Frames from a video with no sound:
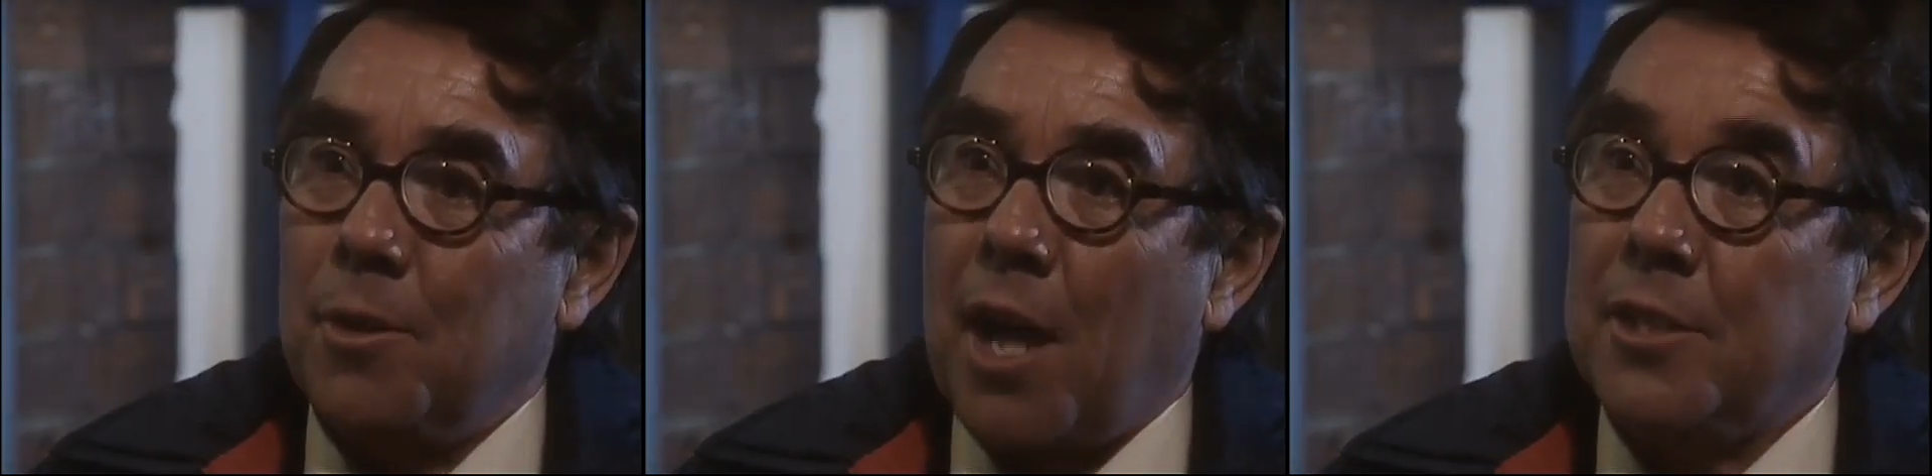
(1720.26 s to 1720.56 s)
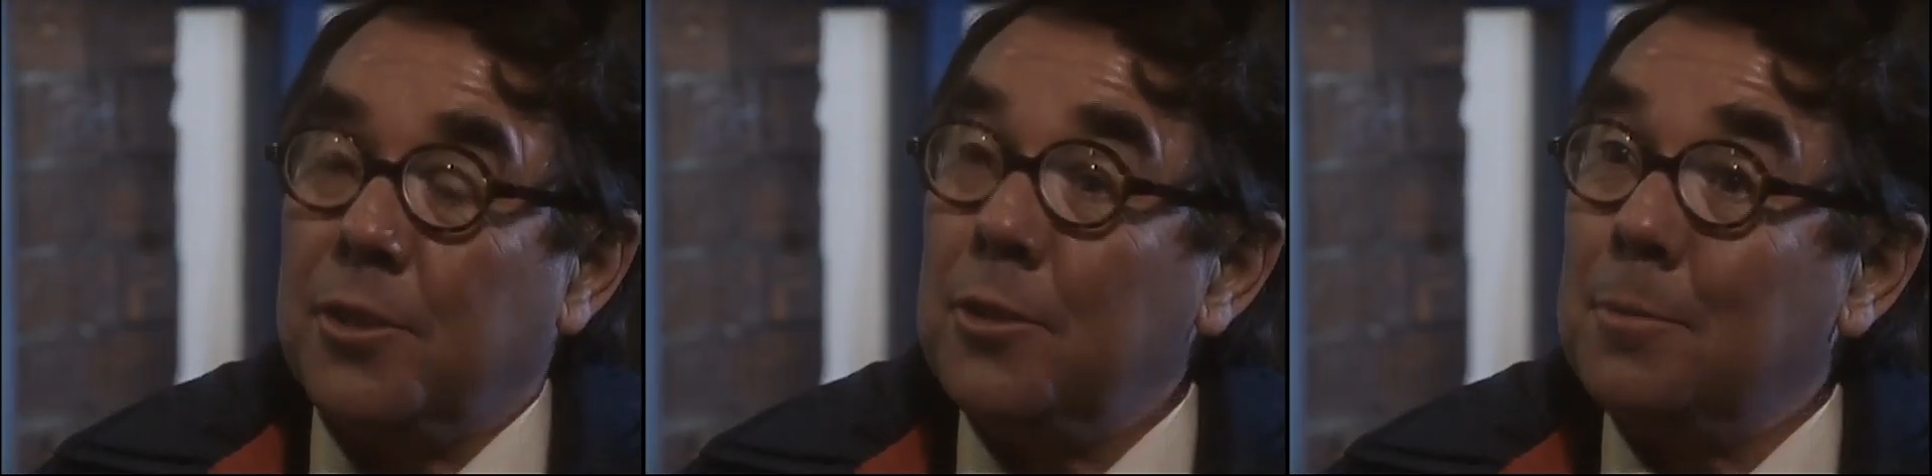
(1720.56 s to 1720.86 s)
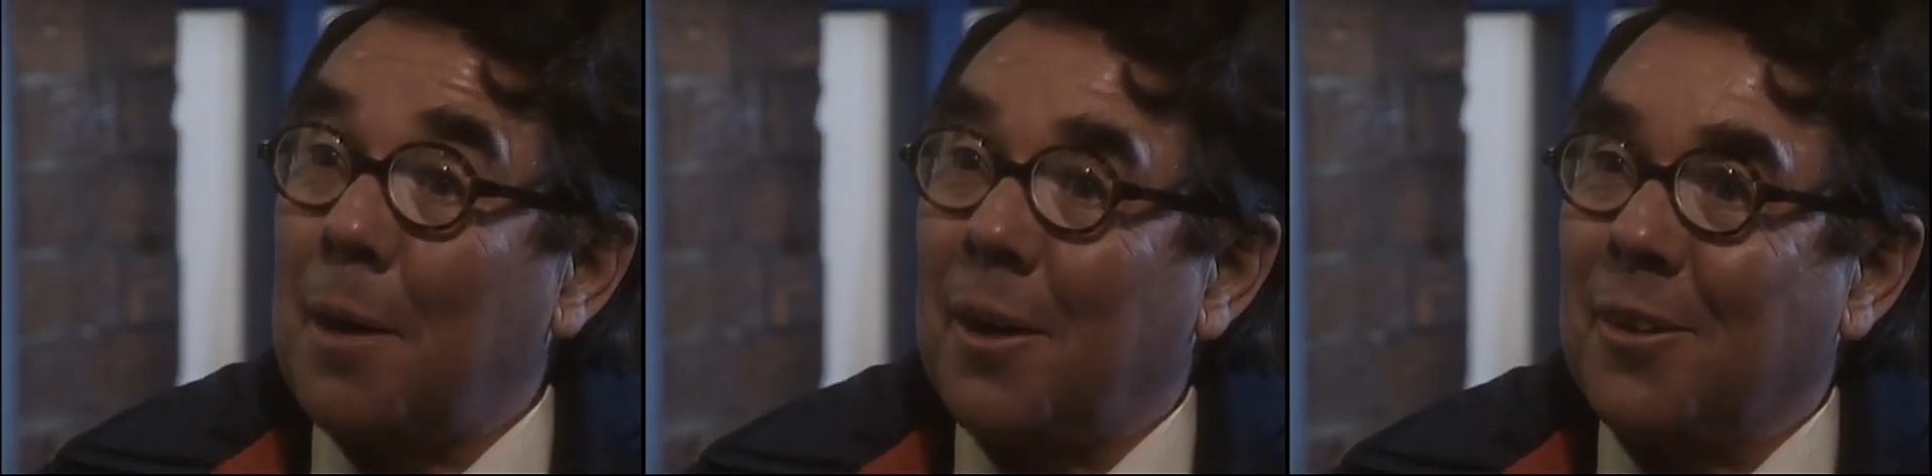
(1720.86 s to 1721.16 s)
Your eyes
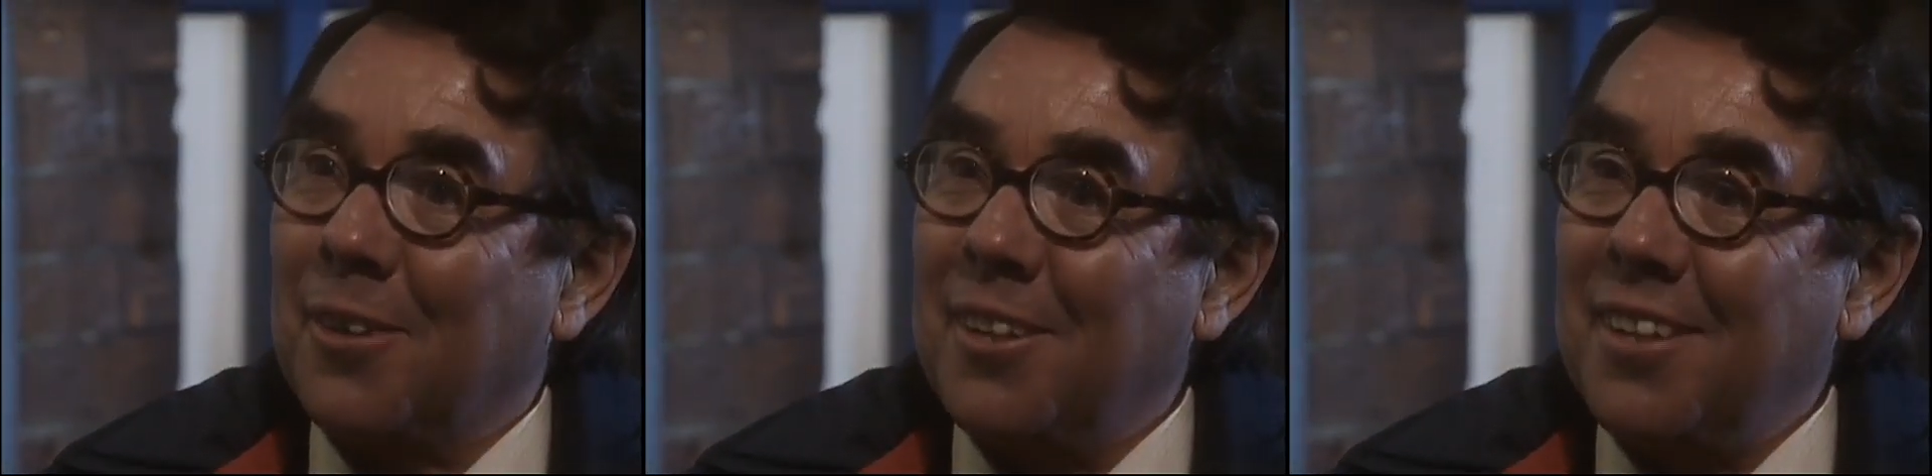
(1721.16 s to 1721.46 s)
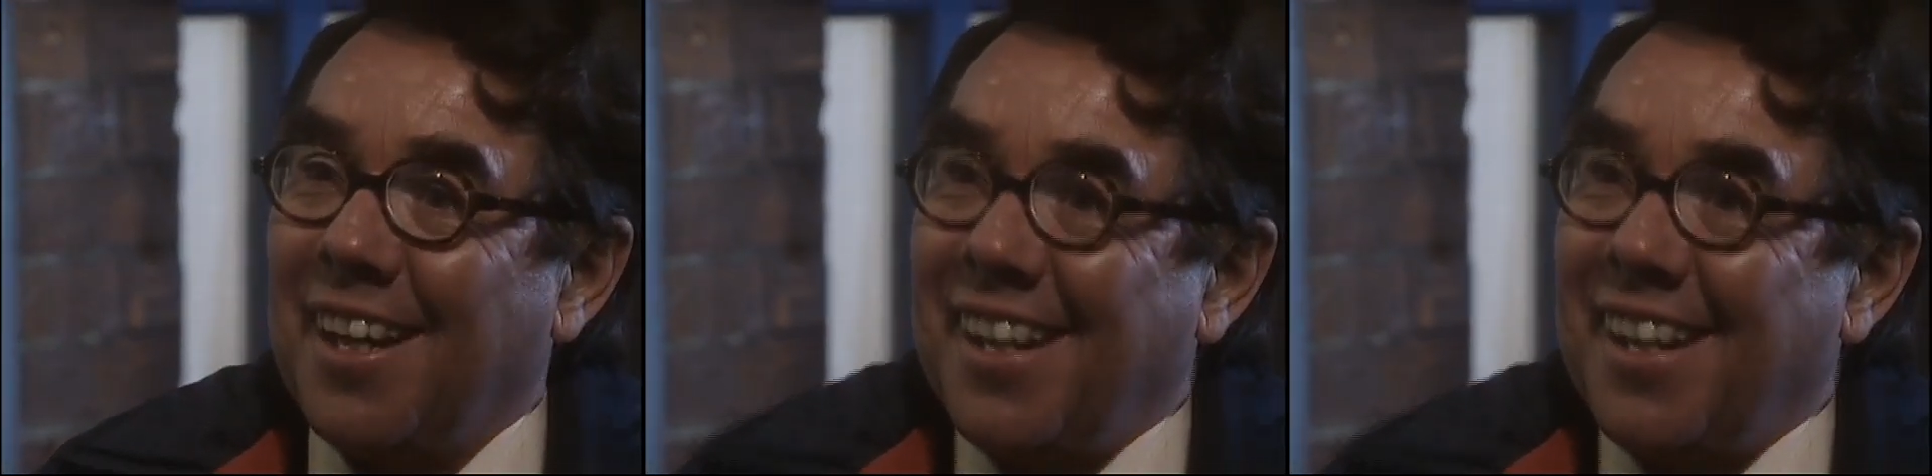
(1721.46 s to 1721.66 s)
do sparkle, don't